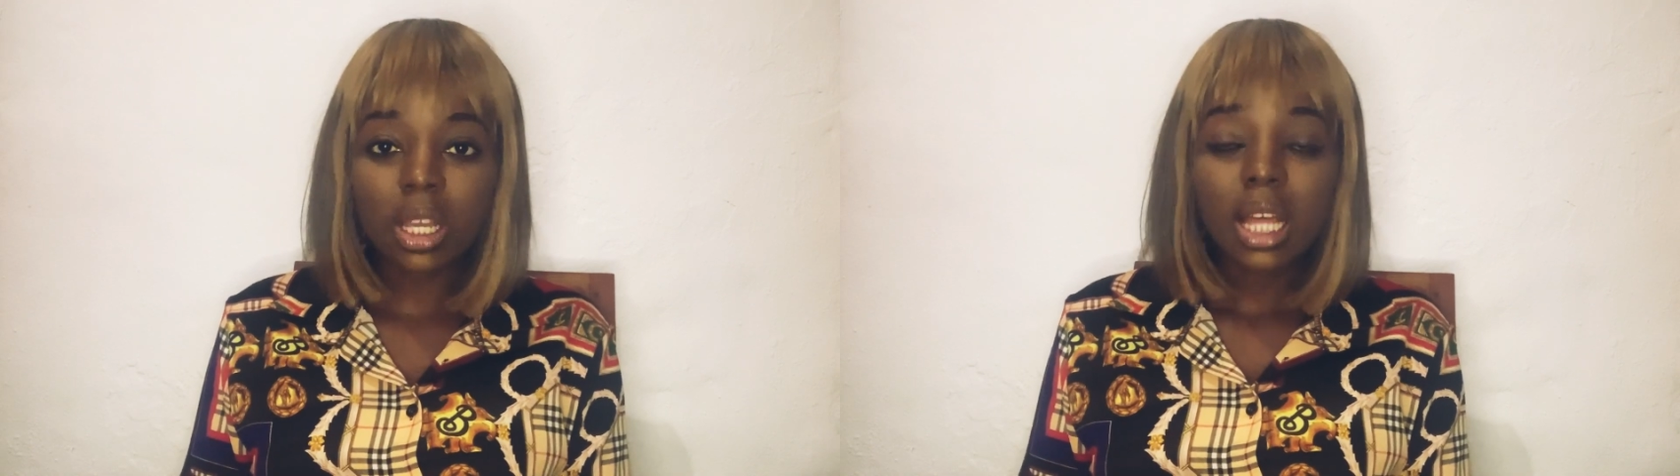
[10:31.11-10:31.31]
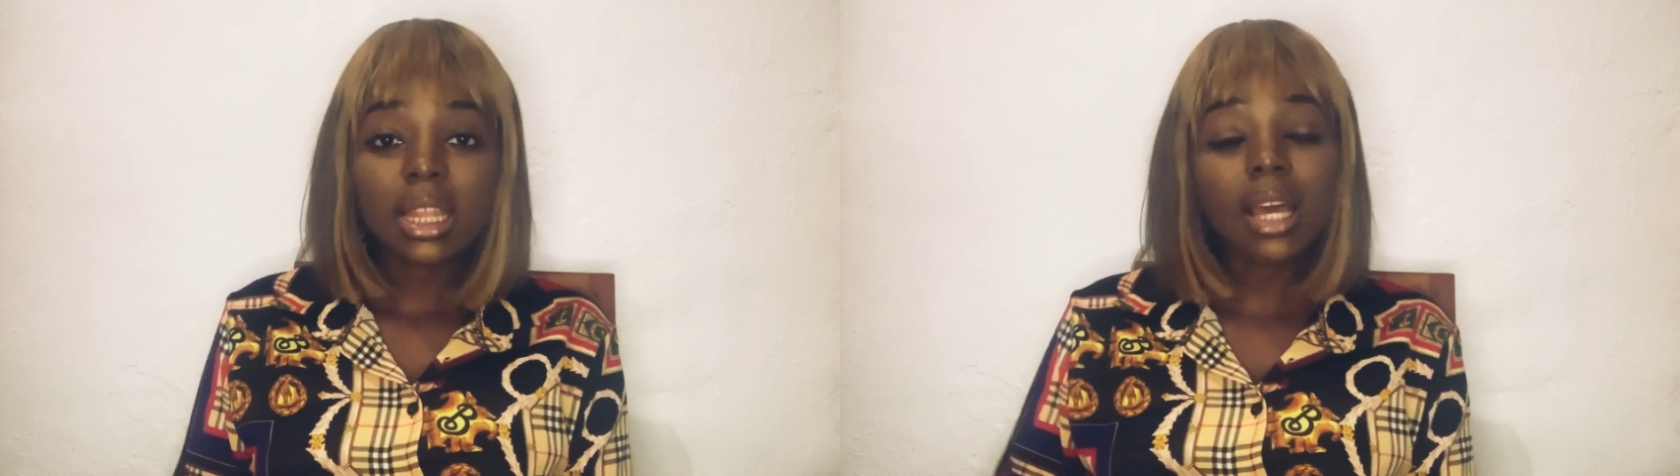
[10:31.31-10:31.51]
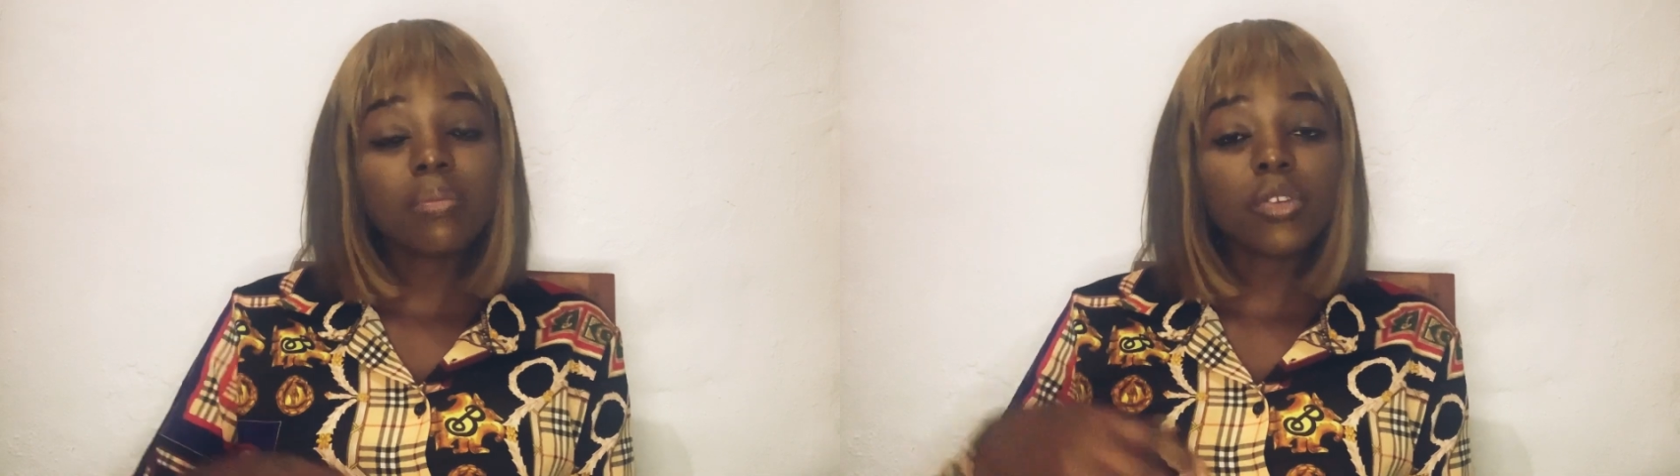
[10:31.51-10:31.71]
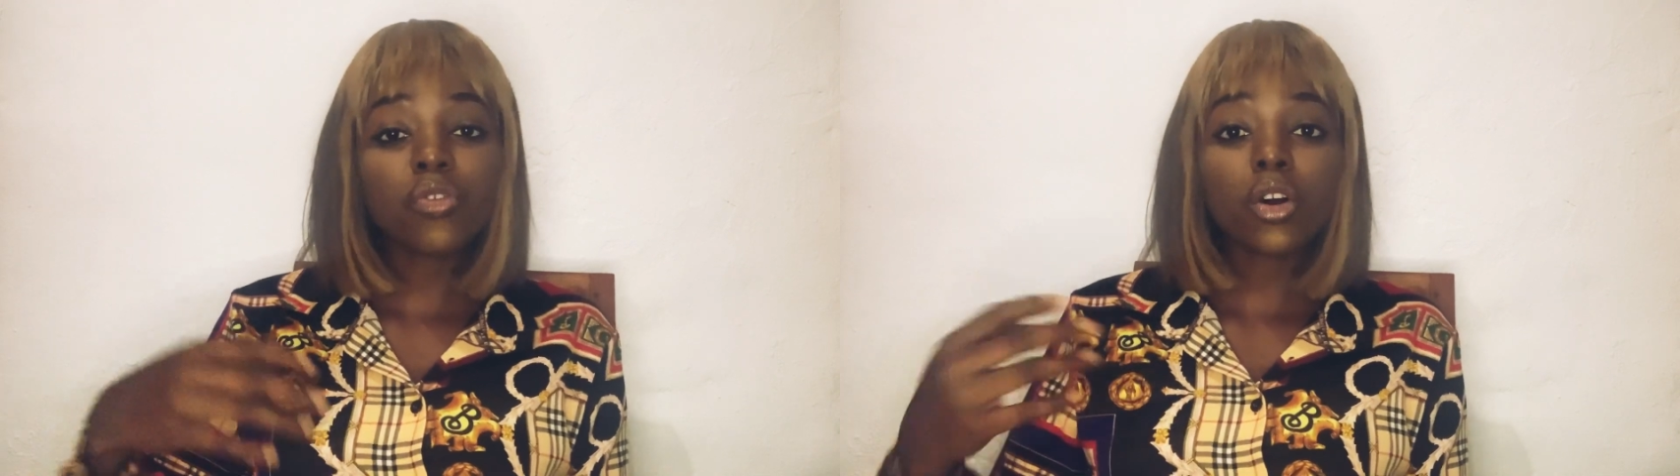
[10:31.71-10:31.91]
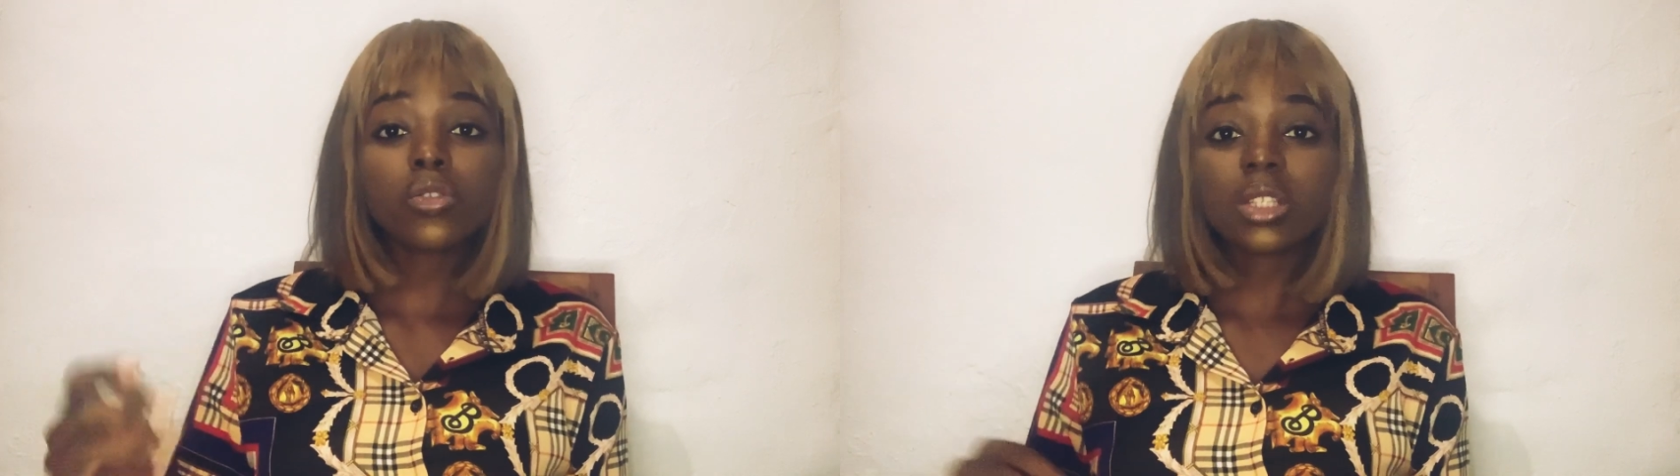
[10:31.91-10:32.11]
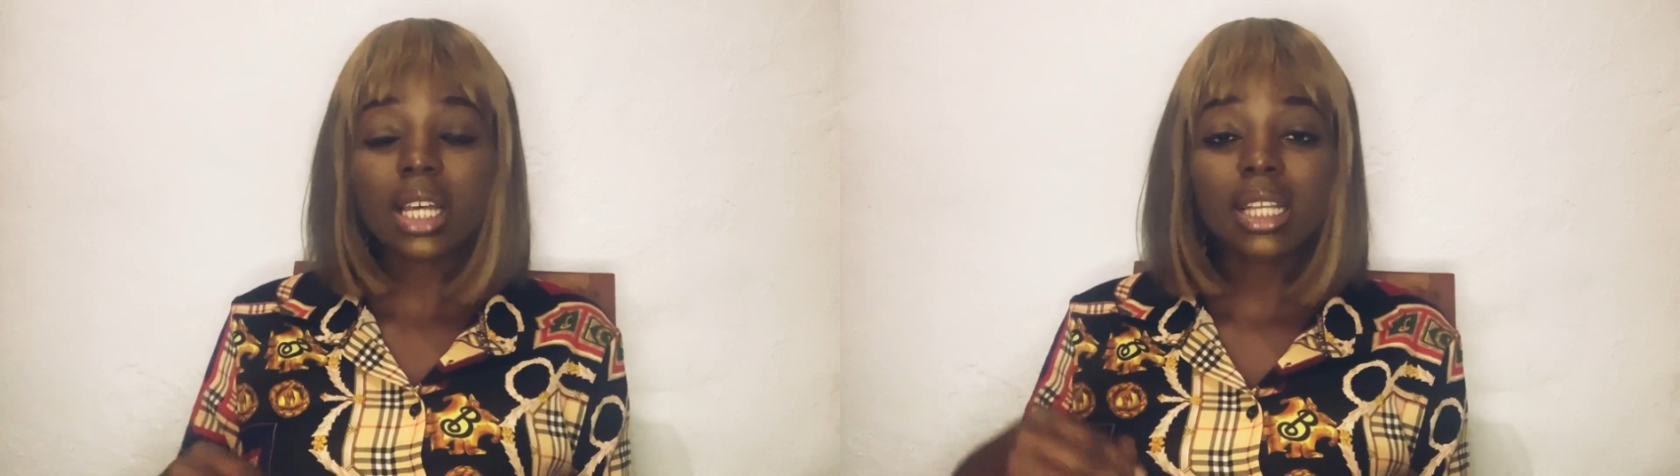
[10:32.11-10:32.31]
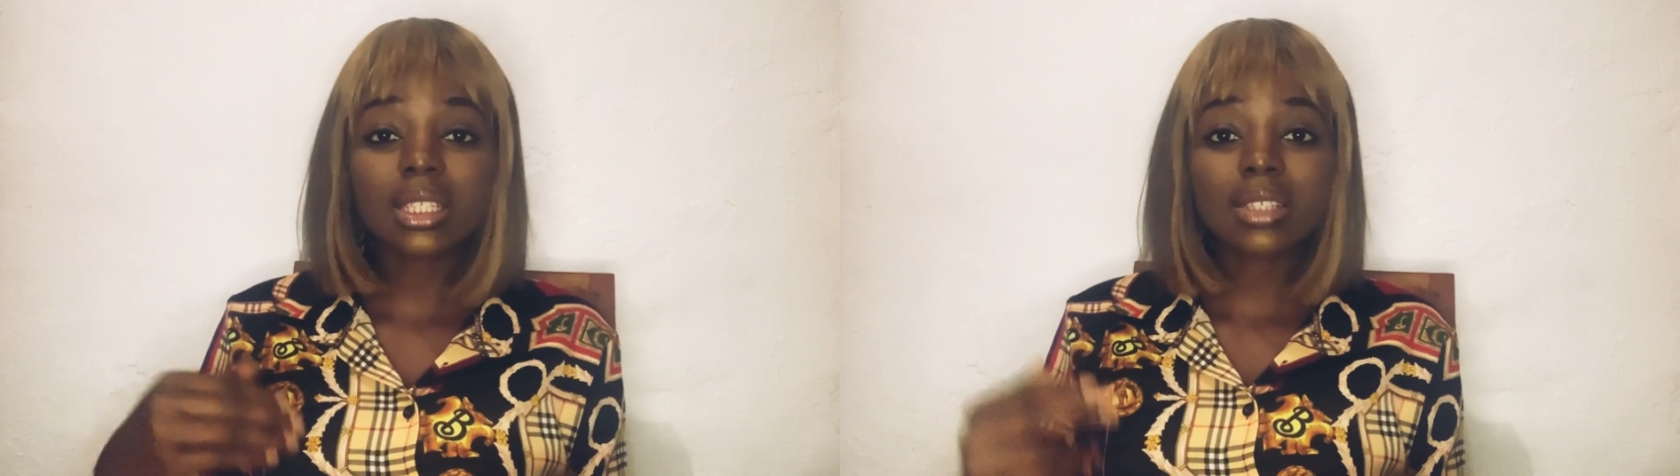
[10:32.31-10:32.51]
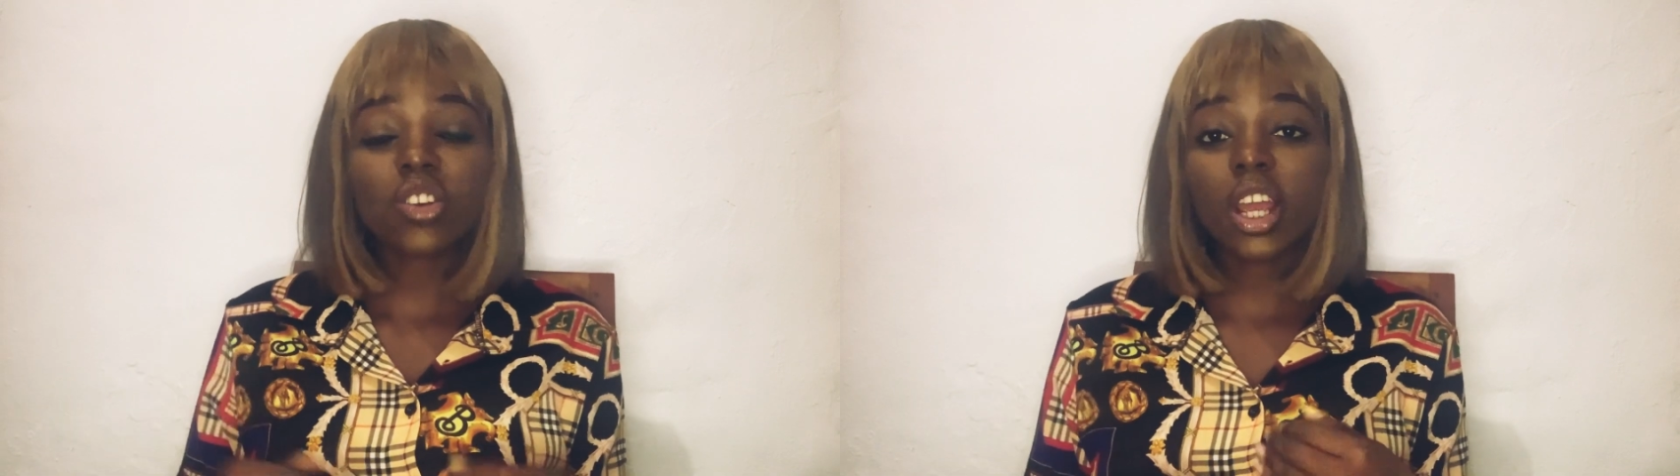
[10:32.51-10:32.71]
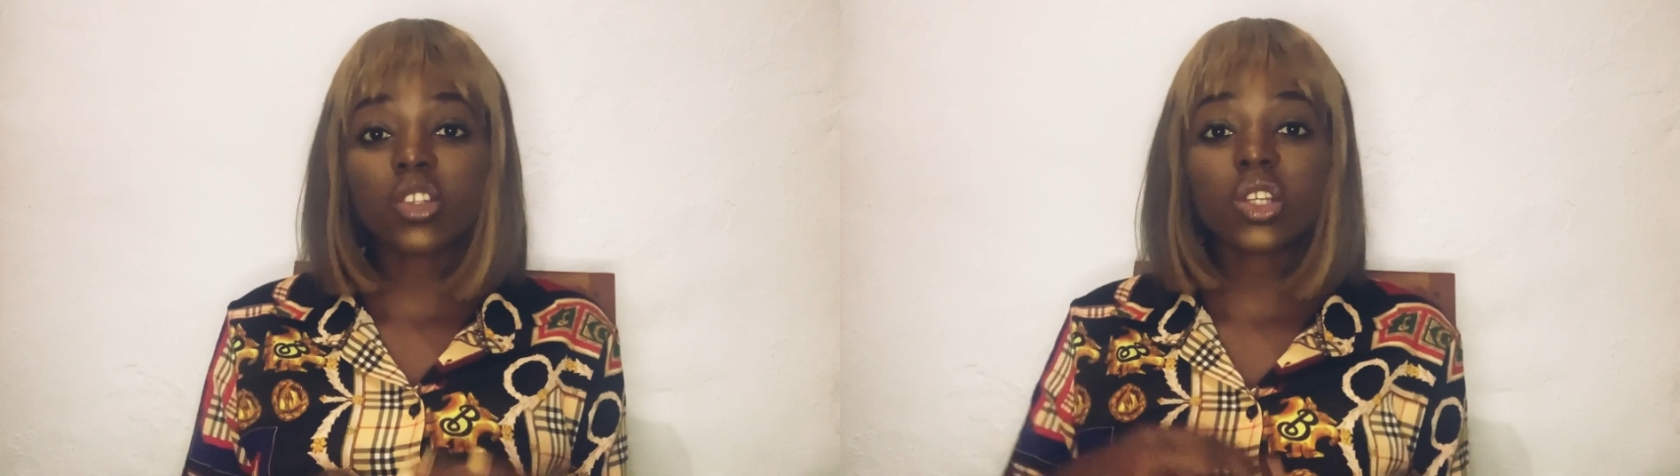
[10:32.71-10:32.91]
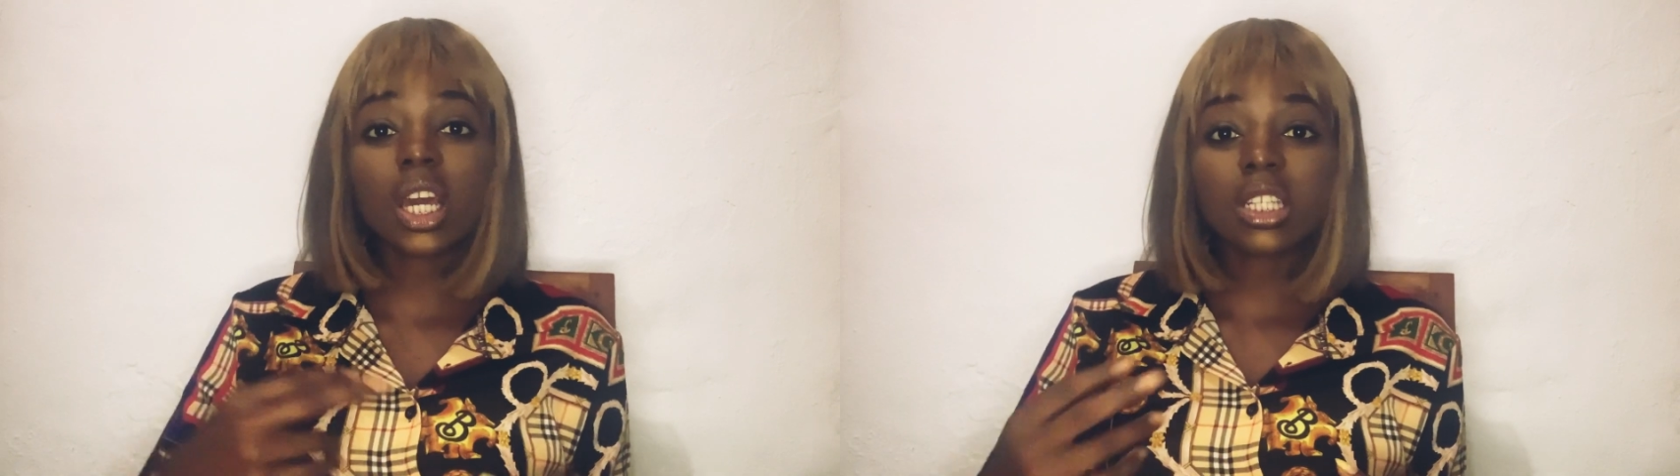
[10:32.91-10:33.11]
then before you start trying to
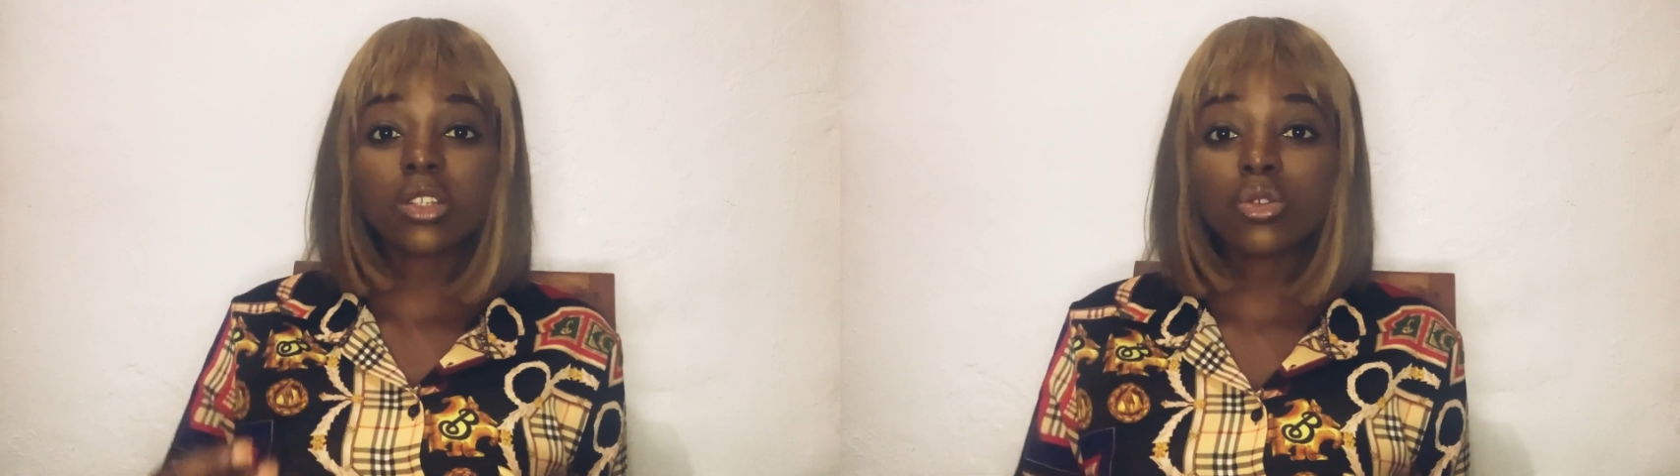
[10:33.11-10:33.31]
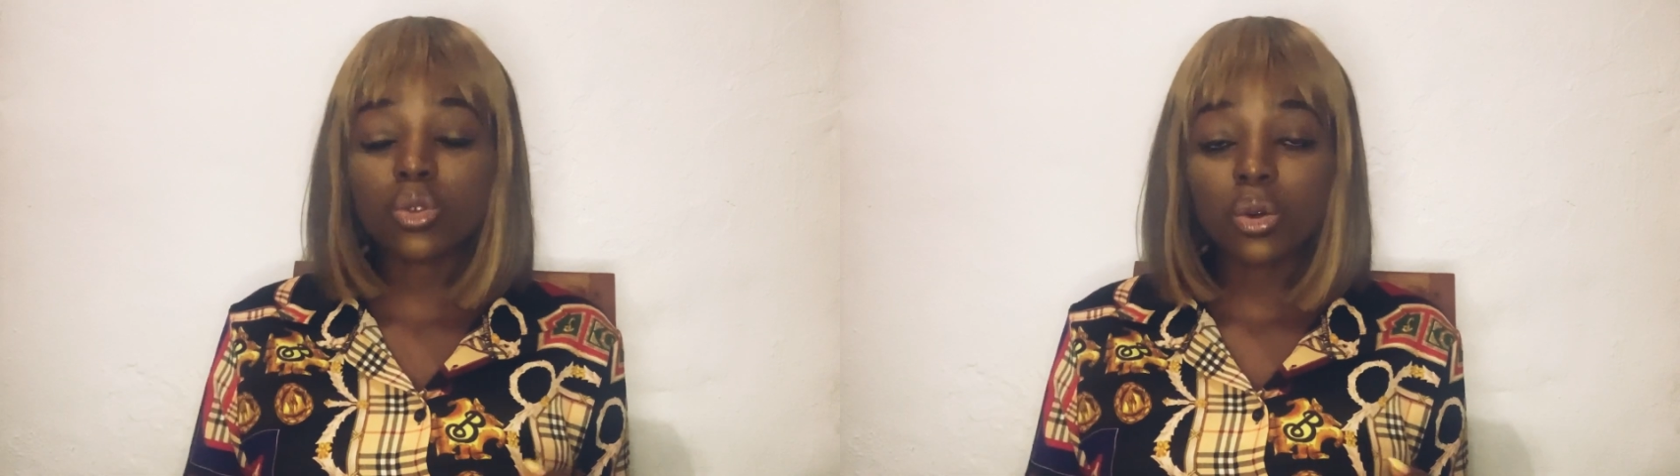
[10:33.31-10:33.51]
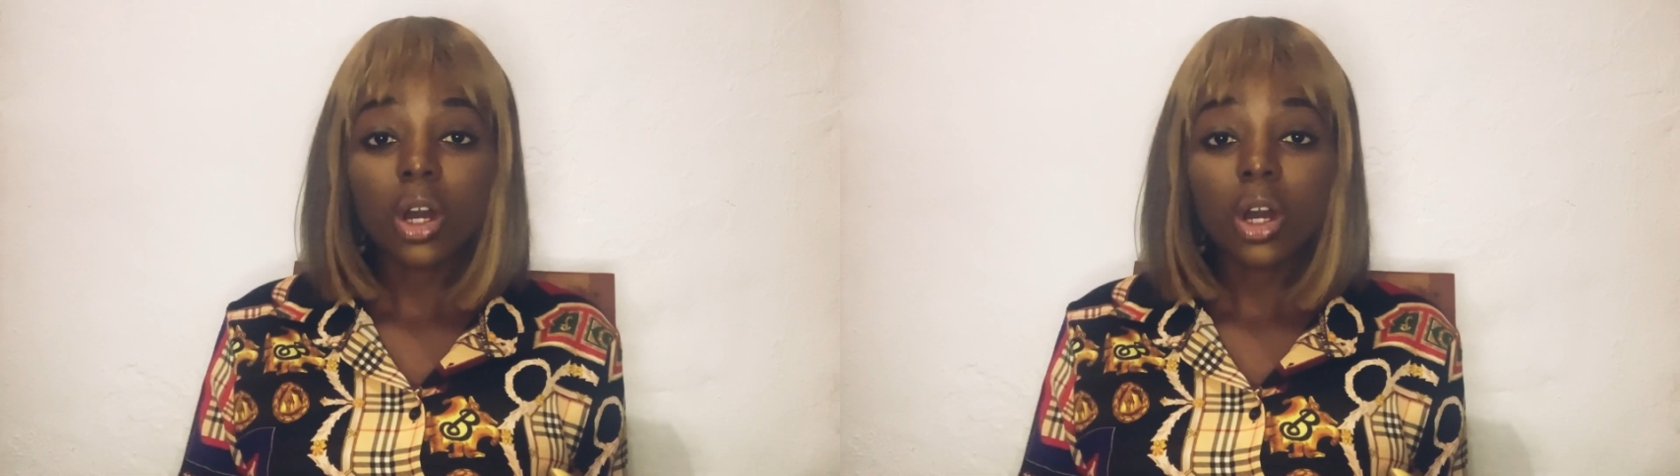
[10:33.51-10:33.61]
get into